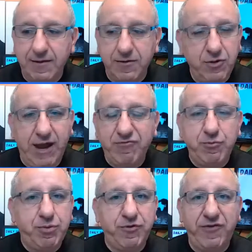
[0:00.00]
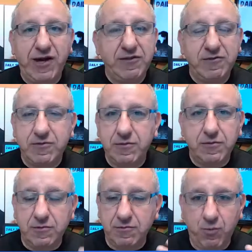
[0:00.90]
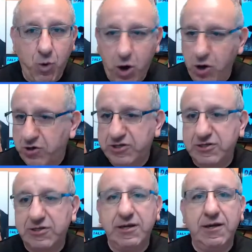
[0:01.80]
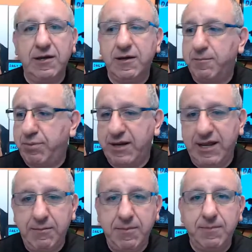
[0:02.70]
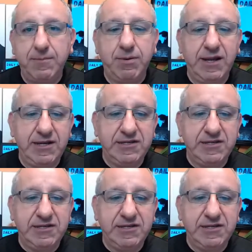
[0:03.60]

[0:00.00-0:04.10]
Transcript: You have to provide walks, play